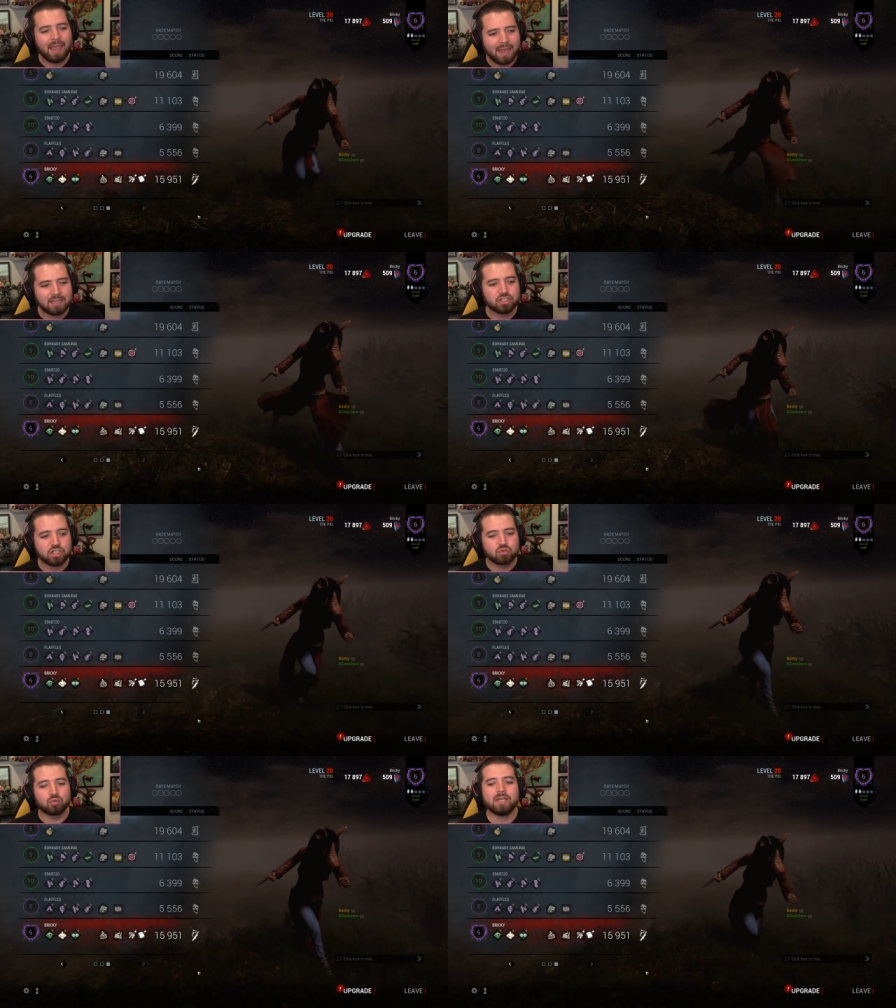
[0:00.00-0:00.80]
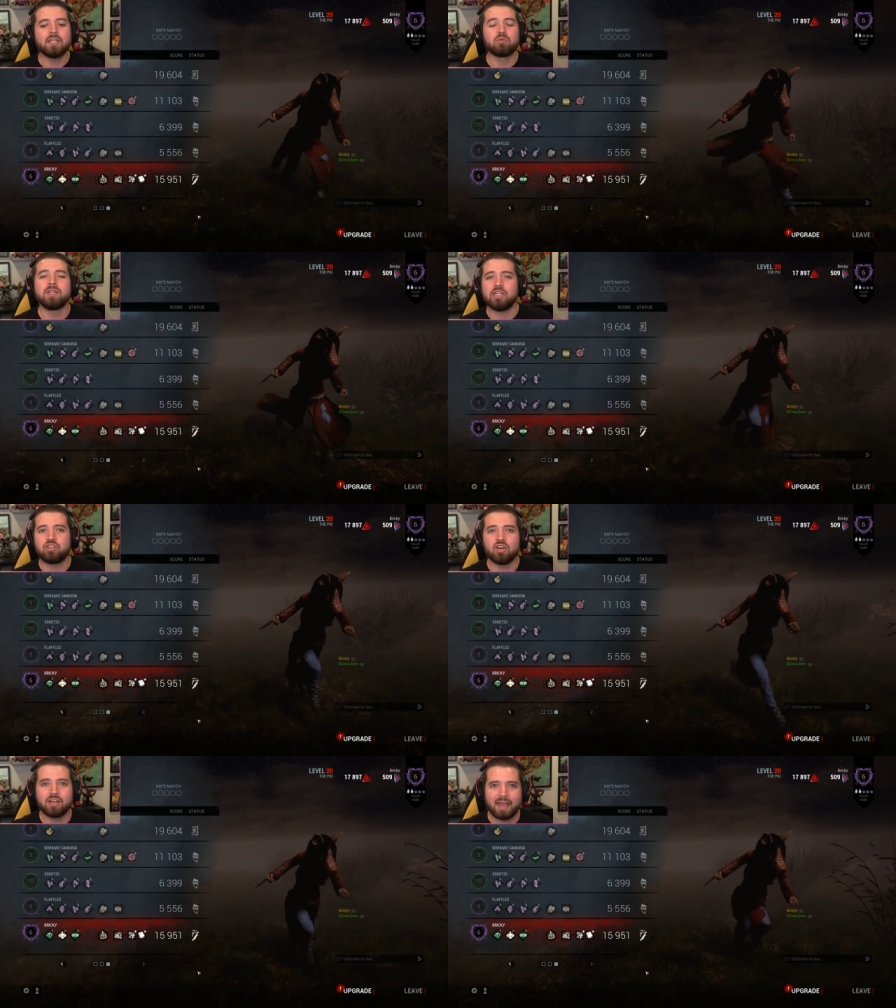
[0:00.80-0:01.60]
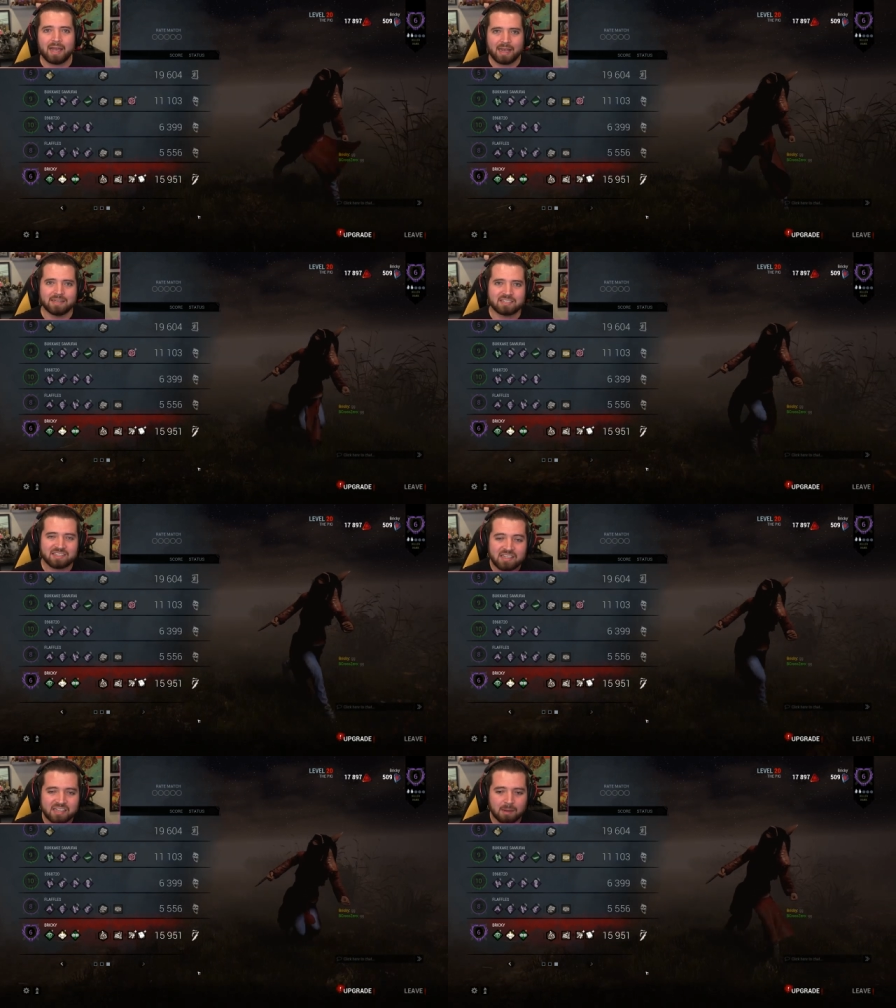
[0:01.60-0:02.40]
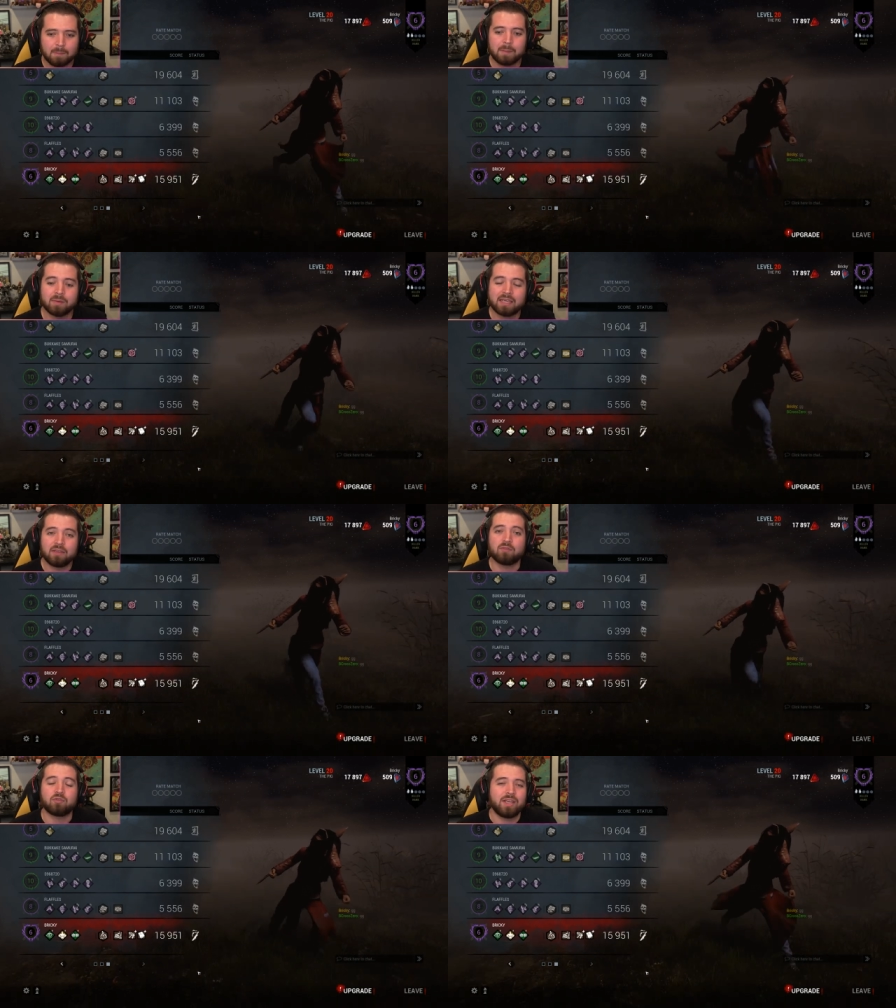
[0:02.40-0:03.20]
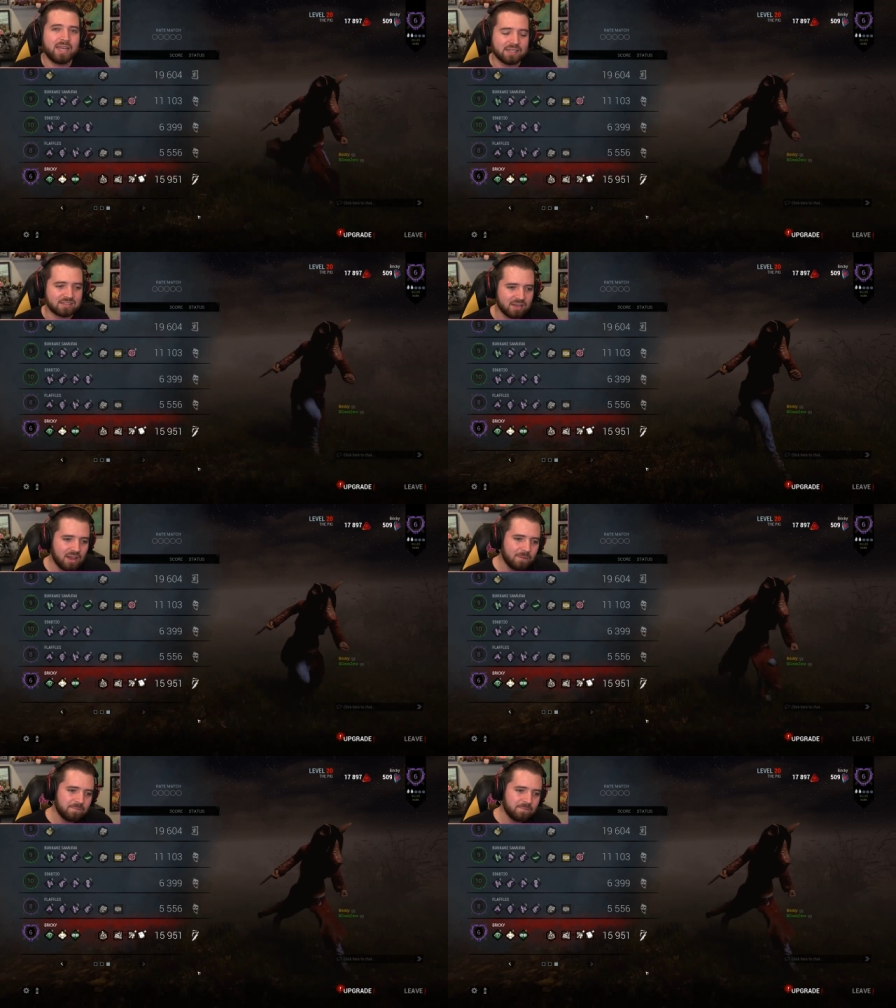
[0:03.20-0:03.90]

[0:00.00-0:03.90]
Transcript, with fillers: And she's really, really good at, at sneaking on people and getting free hits.